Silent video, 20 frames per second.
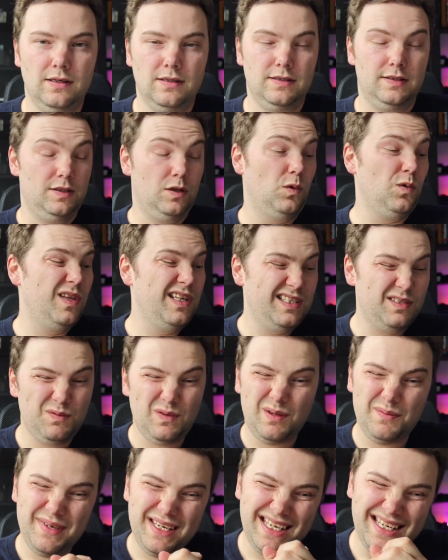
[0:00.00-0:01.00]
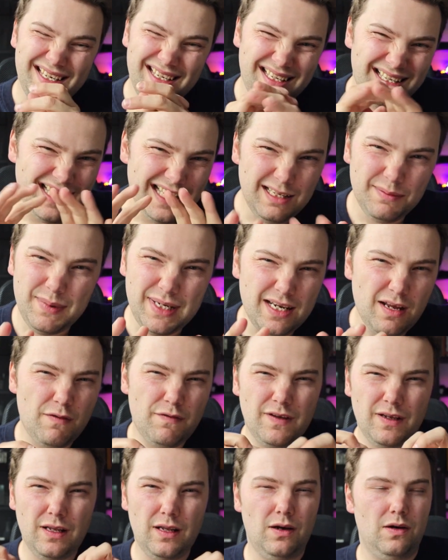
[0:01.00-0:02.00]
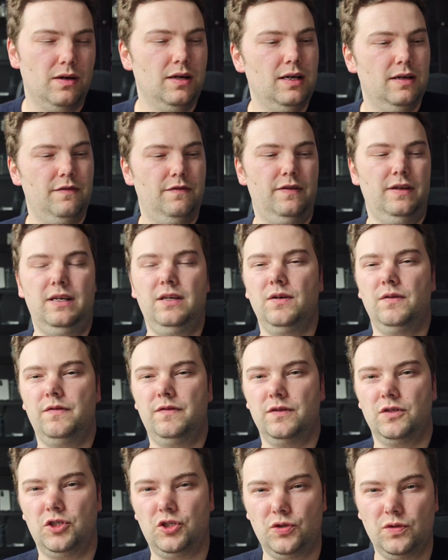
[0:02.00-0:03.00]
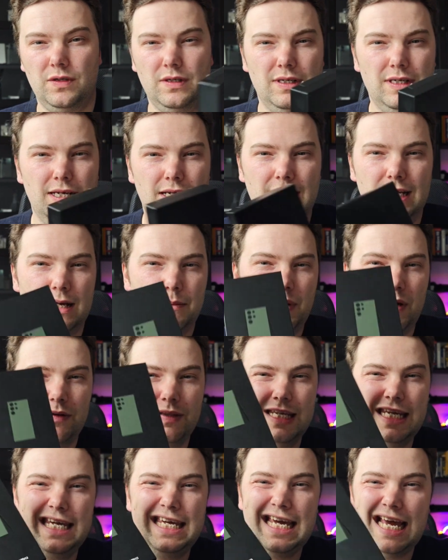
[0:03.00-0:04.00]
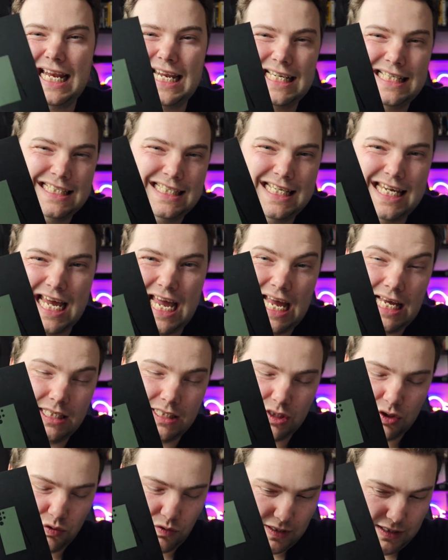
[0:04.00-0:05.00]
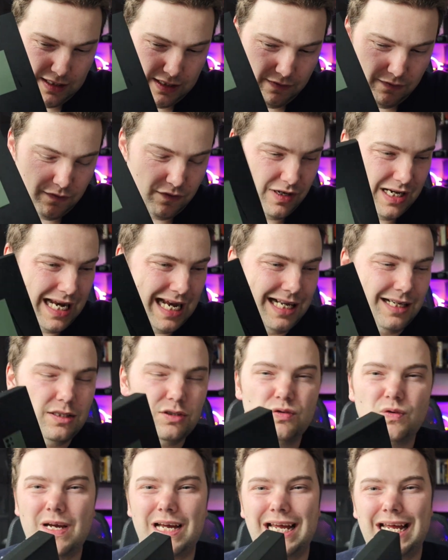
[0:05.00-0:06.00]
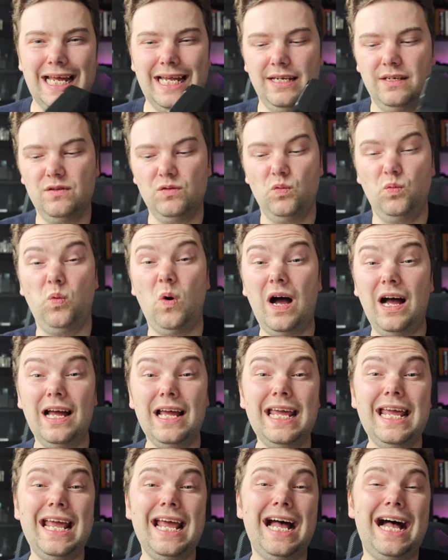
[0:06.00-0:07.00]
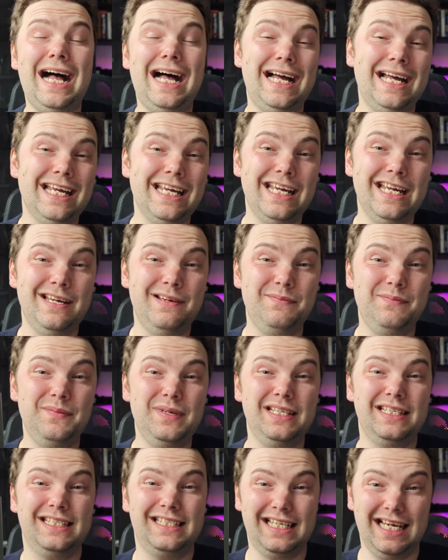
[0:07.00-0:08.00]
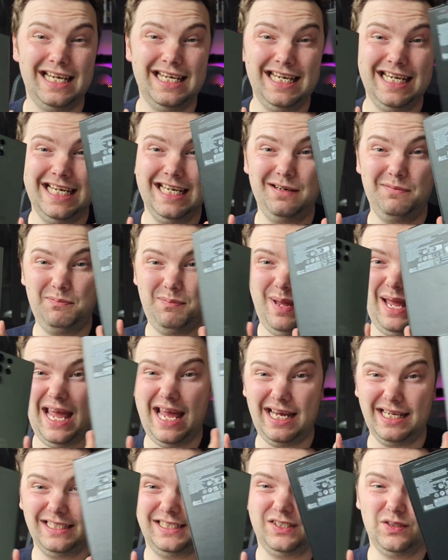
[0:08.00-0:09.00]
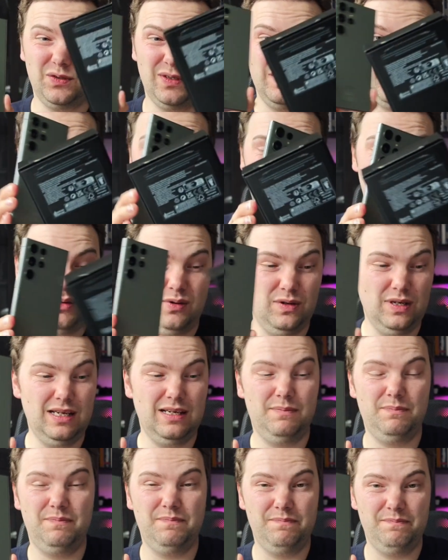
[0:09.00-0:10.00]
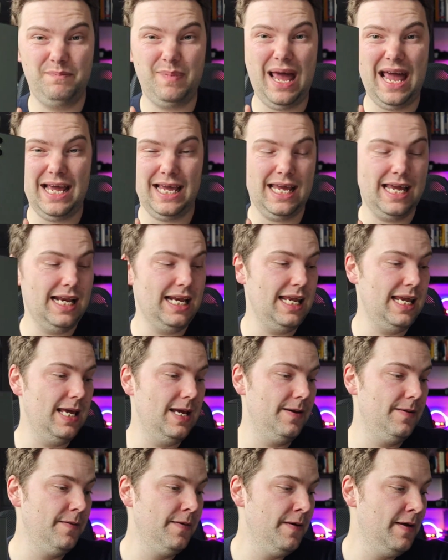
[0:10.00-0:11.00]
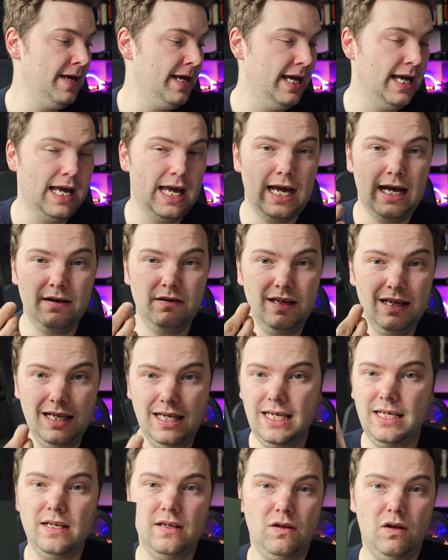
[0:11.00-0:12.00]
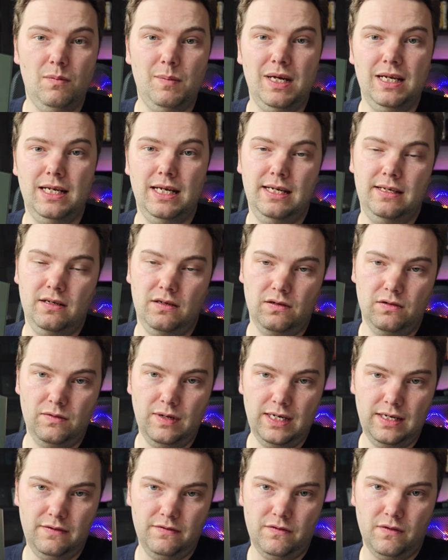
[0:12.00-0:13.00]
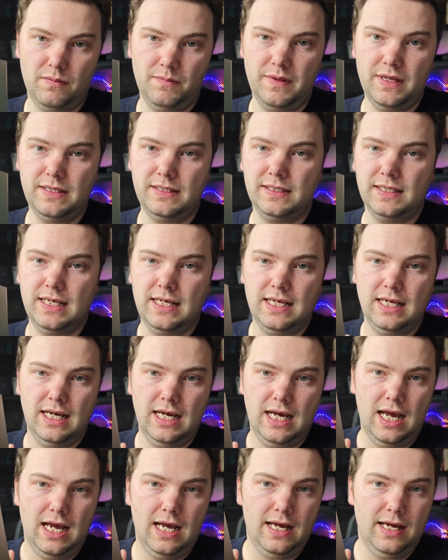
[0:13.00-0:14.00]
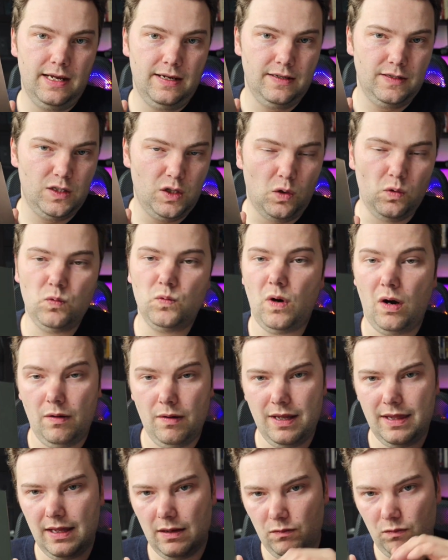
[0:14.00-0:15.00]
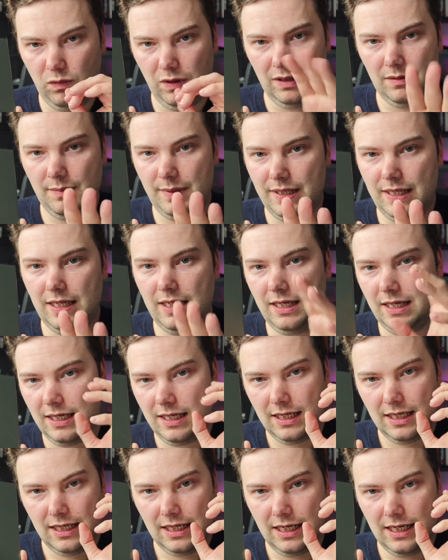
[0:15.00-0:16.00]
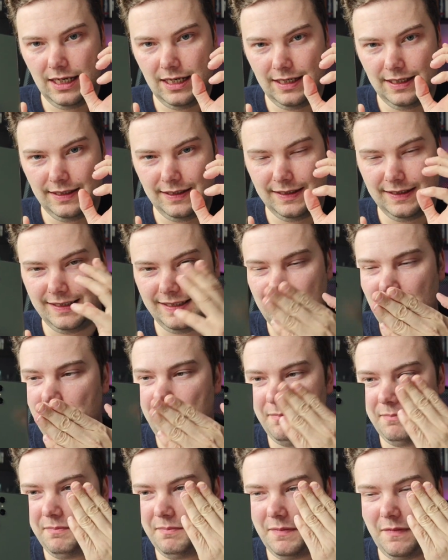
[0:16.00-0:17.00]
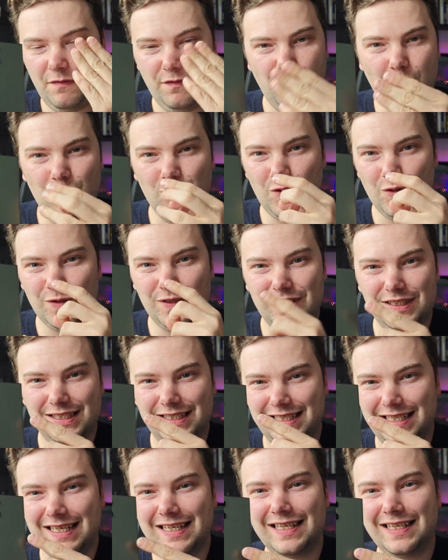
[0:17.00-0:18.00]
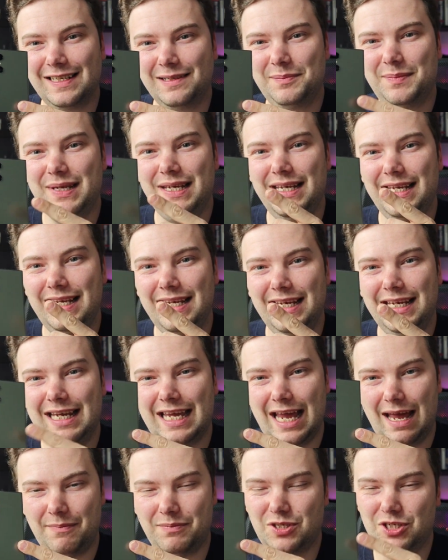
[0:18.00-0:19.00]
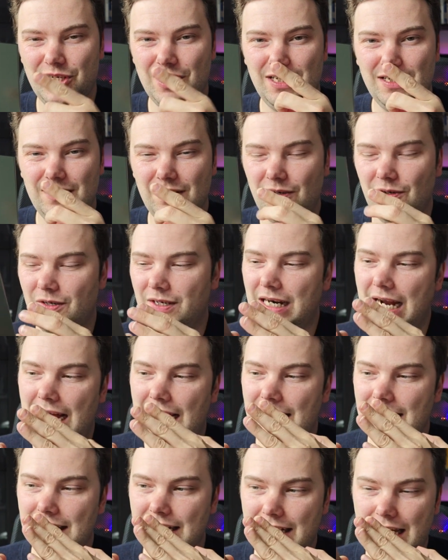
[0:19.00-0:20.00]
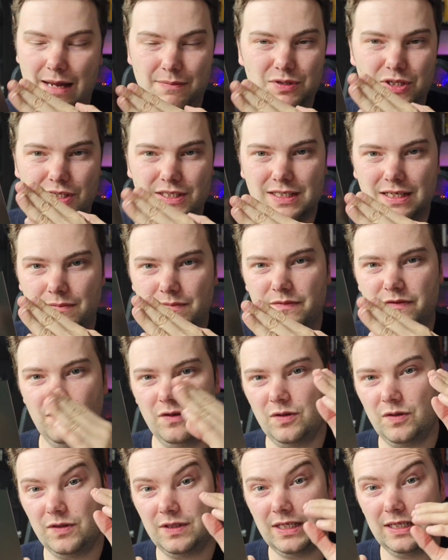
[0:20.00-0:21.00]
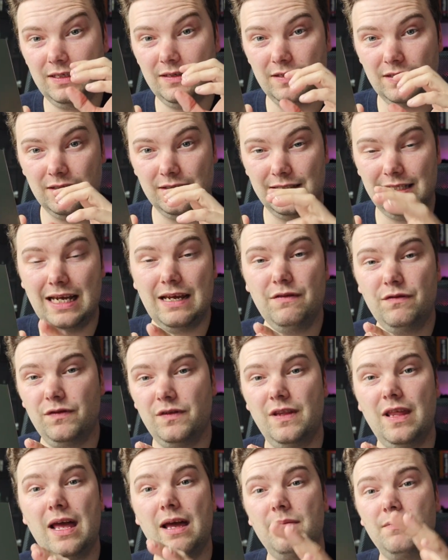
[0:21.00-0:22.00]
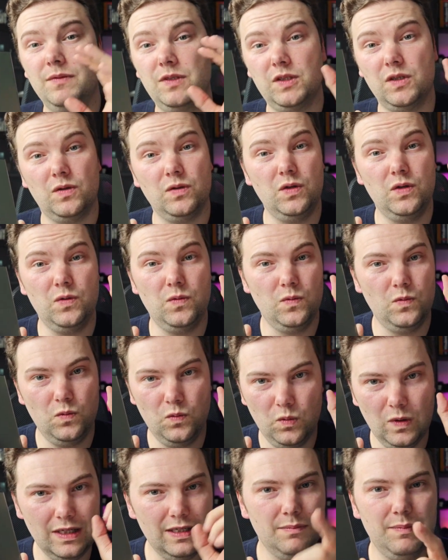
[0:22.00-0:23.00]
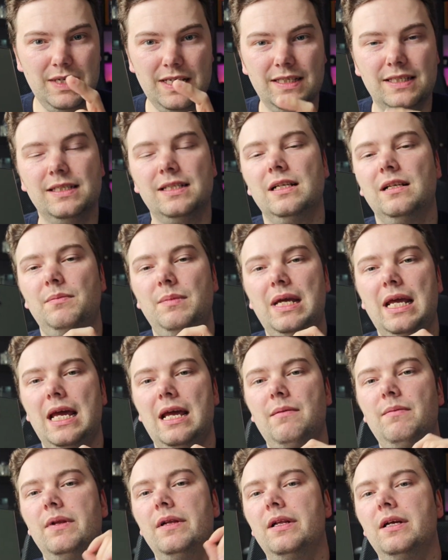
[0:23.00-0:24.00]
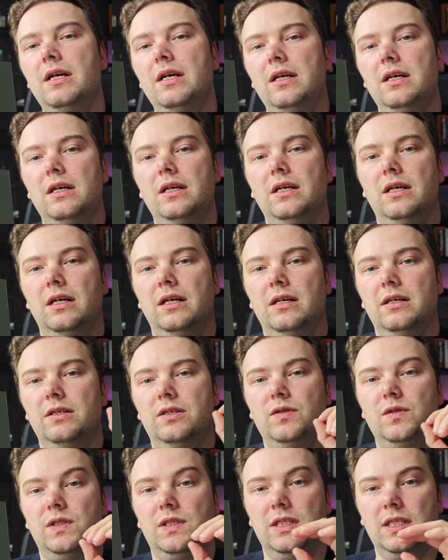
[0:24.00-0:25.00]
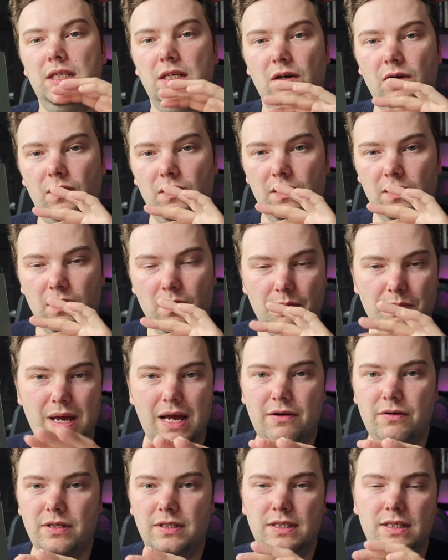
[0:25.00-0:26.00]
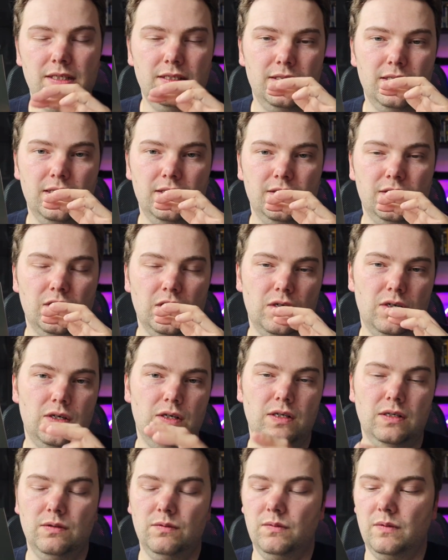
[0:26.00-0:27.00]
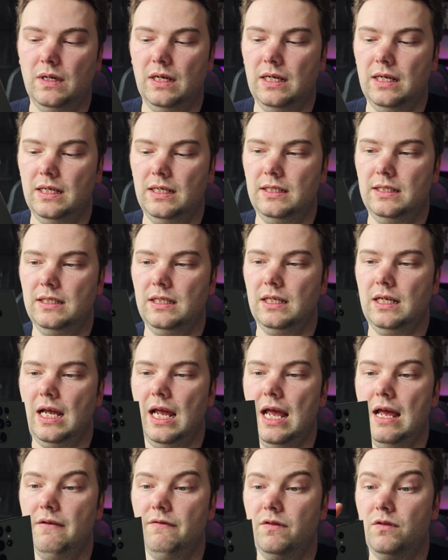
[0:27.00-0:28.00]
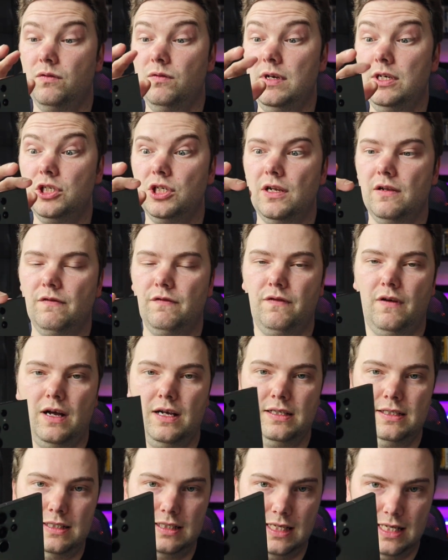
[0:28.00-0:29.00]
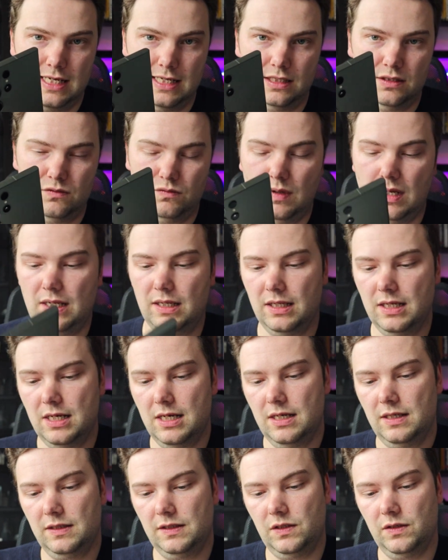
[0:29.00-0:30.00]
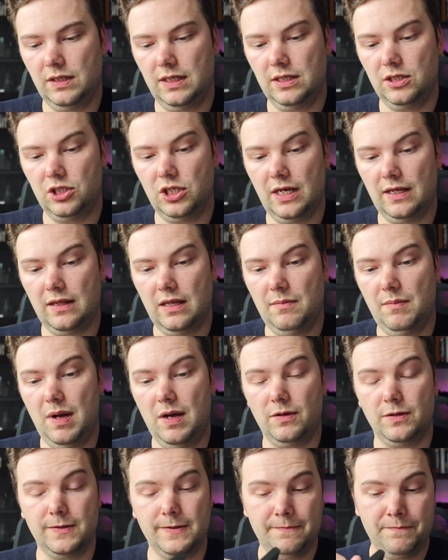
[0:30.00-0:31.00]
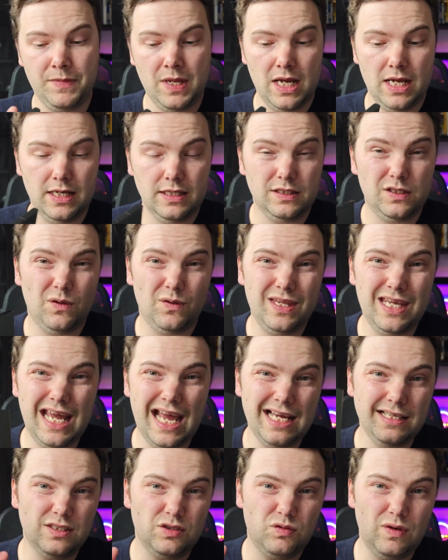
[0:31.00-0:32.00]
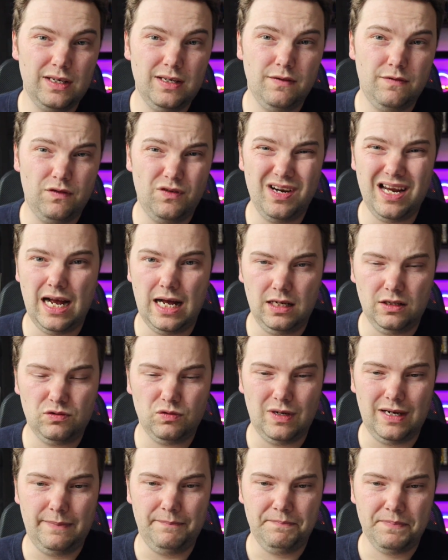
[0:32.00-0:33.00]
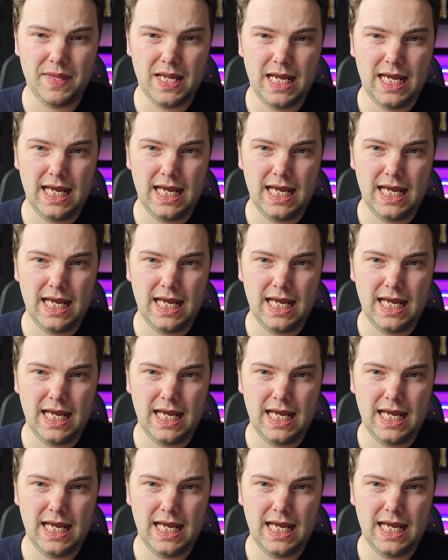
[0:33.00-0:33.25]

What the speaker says: So this will be a little bit of a longer video for sure about the Galaxy S23 Ultra and why I am sending it back. So I will put it back in here. I deleted all my data already from this. Don't worry, there will be some photos still be captured, or I captured some photos and saved them, so you will still be able to see all the comparisons and so on, and have the original files there as well, so you can check them out. So the S23 Ultra.